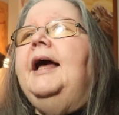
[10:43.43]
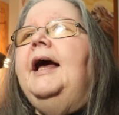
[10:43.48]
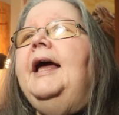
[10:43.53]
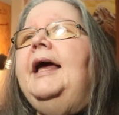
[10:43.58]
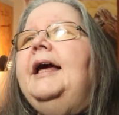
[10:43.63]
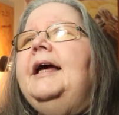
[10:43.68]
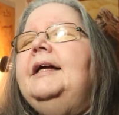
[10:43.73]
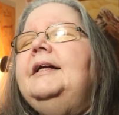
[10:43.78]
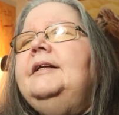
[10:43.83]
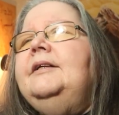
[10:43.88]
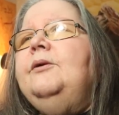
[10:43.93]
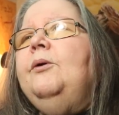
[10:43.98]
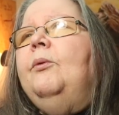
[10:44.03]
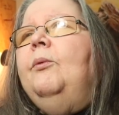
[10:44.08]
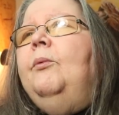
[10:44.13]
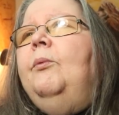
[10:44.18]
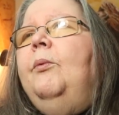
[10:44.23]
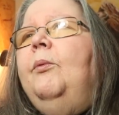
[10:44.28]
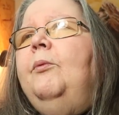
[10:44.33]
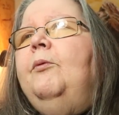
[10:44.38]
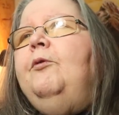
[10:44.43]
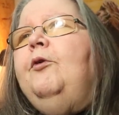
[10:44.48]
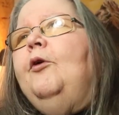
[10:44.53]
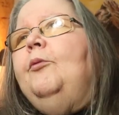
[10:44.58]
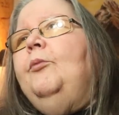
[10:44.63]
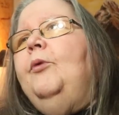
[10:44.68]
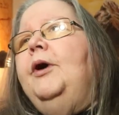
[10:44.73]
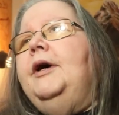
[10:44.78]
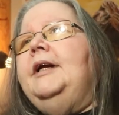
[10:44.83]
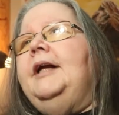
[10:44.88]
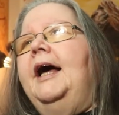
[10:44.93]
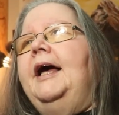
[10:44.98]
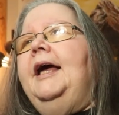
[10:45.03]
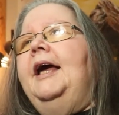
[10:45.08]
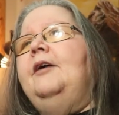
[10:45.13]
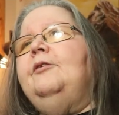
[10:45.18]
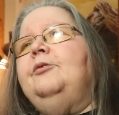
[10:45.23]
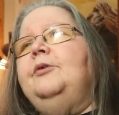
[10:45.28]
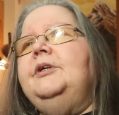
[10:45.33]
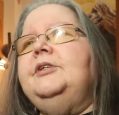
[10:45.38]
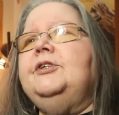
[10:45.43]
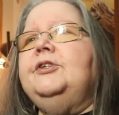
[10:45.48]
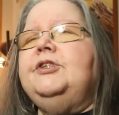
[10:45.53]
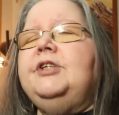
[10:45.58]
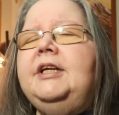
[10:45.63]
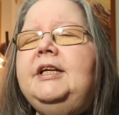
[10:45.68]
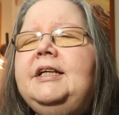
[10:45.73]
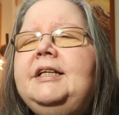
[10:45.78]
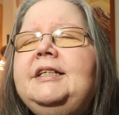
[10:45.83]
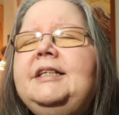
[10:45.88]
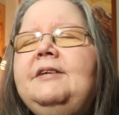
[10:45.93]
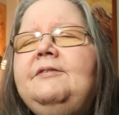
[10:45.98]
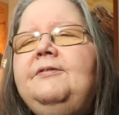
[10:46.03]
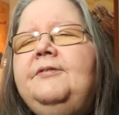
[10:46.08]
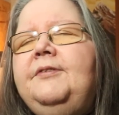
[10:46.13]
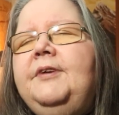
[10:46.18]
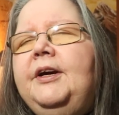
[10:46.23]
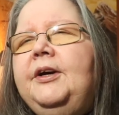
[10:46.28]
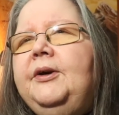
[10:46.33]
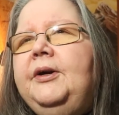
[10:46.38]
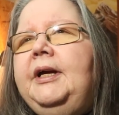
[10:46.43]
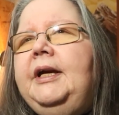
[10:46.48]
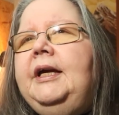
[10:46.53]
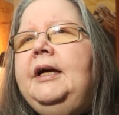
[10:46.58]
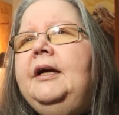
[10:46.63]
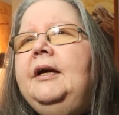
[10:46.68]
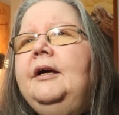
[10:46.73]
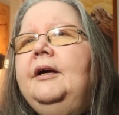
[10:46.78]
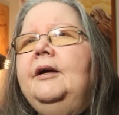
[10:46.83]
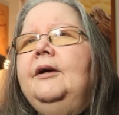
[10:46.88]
and from what I have researched, it is a very